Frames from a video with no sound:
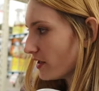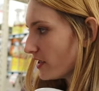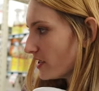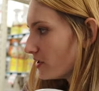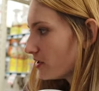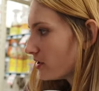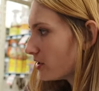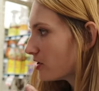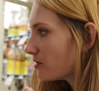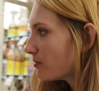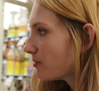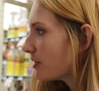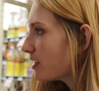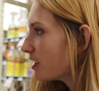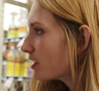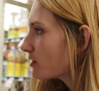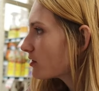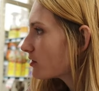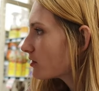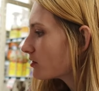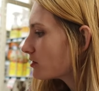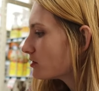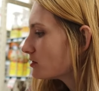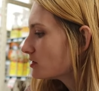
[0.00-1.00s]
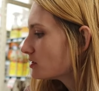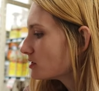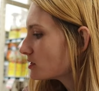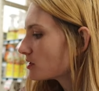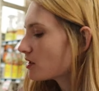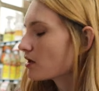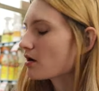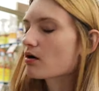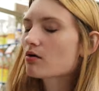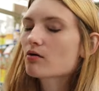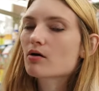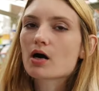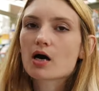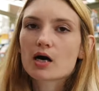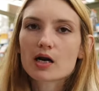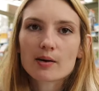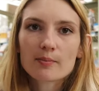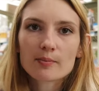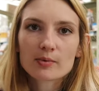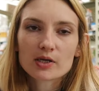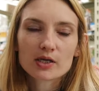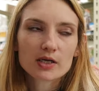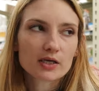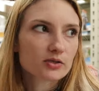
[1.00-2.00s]
incubators. Oh God,
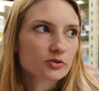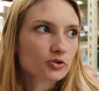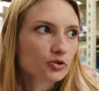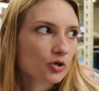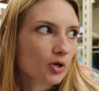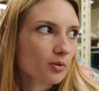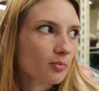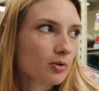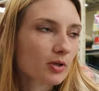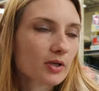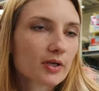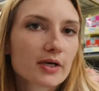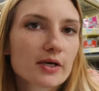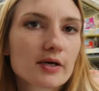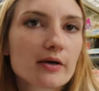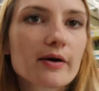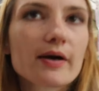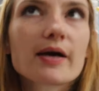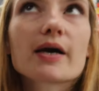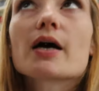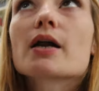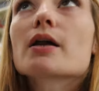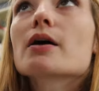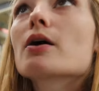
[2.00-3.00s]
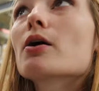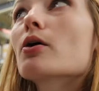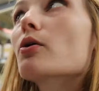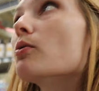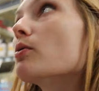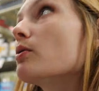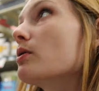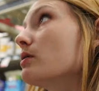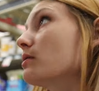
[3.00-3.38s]
I'm gonna get in trouble in here. I gotta go.